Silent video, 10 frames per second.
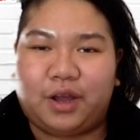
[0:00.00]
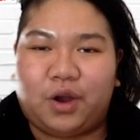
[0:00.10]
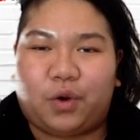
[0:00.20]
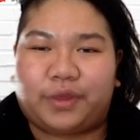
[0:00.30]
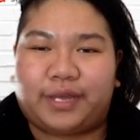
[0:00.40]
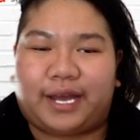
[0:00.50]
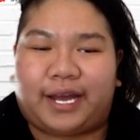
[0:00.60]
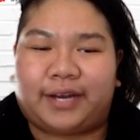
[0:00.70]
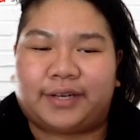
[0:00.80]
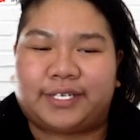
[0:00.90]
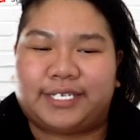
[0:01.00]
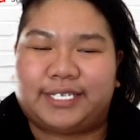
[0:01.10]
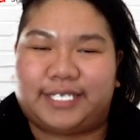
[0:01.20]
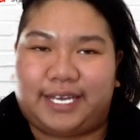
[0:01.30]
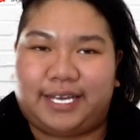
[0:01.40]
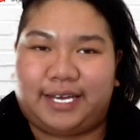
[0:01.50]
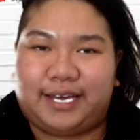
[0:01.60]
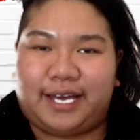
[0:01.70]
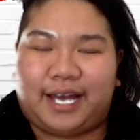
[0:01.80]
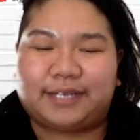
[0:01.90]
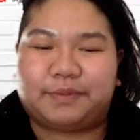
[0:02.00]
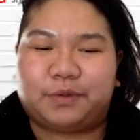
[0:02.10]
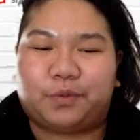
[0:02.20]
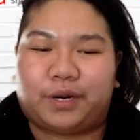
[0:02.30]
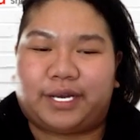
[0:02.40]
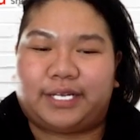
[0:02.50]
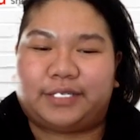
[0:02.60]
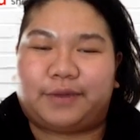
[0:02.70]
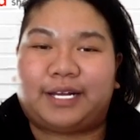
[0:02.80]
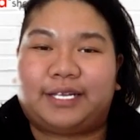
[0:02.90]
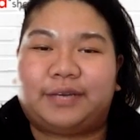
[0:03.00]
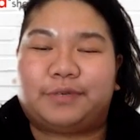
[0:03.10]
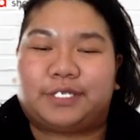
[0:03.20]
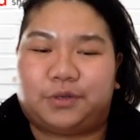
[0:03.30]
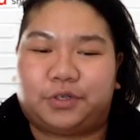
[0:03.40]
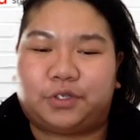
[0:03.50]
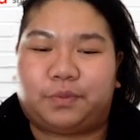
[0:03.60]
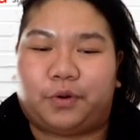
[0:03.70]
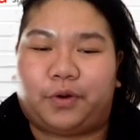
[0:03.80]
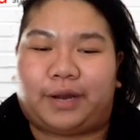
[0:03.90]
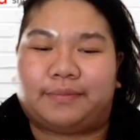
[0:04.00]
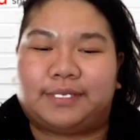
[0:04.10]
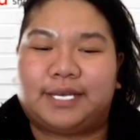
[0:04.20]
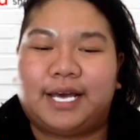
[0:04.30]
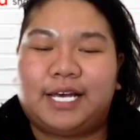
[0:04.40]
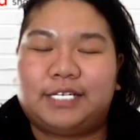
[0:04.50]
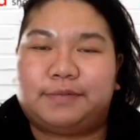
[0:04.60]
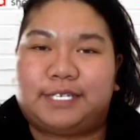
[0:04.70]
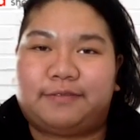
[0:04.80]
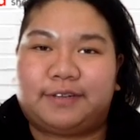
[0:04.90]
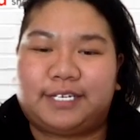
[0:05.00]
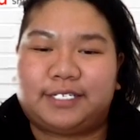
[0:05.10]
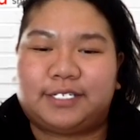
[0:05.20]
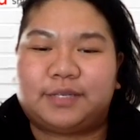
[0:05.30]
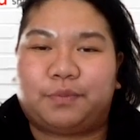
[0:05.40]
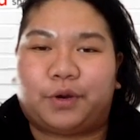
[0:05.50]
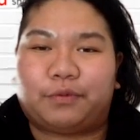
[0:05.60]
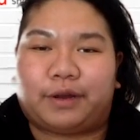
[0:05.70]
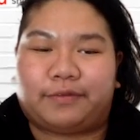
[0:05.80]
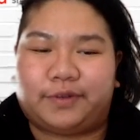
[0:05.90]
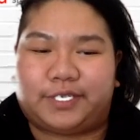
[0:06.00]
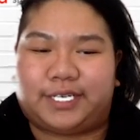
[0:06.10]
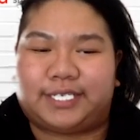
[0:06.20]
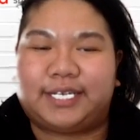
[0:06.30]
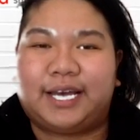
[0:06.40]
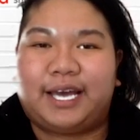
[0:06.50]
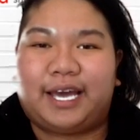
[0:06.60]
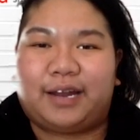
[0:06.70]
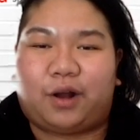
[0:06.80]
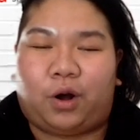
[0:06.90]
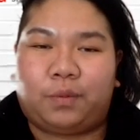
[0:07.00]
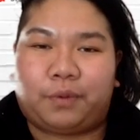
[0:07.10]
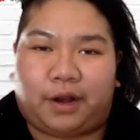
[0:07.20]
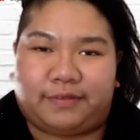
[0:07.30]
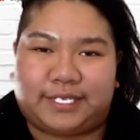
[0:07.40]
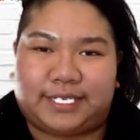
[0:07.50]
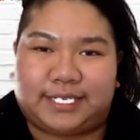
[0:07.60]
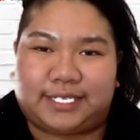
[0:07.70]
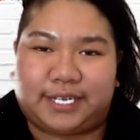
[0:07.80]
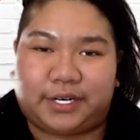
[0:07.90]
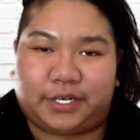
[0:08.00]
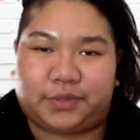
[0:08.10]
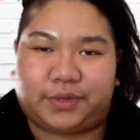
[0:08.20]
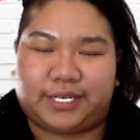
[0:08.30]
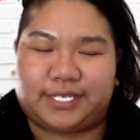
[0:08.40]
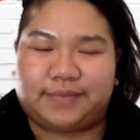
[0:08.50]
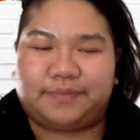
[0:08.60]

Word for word: or the IRCC, has been working directly with social programs specifically to support refugees in all provinces and territories.